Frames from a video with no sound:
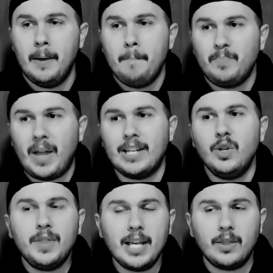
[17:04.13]
I
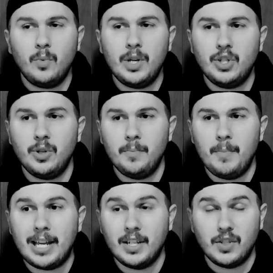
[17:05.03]
do think that we should
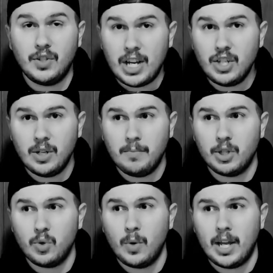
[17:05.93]
make a distinction
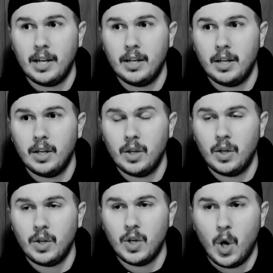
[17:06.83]
between,
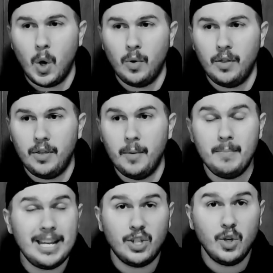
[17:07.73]
the
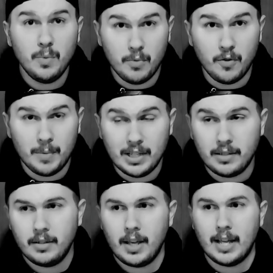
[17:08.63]
Me Too movement
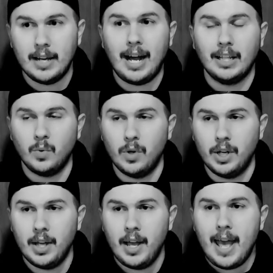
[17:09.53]
in
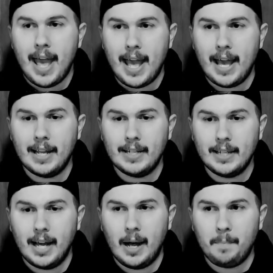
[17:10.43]
Hollywood and
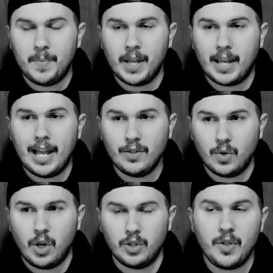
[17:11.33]
the cancel
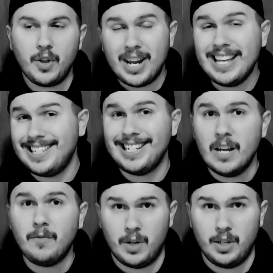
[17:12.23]
culture. There is a
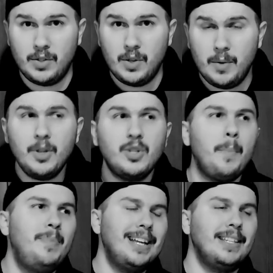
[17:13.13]
difference. There's a
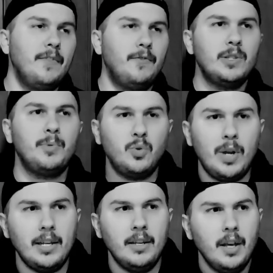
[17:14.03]
big difference
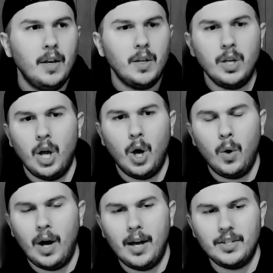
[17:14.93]
between,
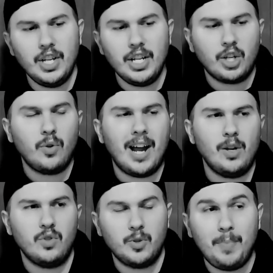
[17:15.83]
Gina
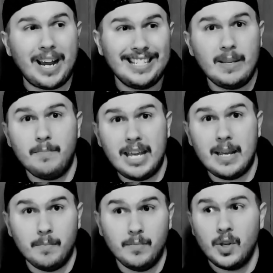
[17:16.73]
Carano's spicy
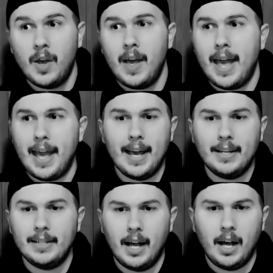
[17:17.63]
memes
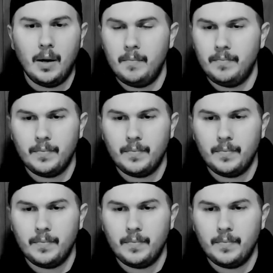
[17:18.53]
and, what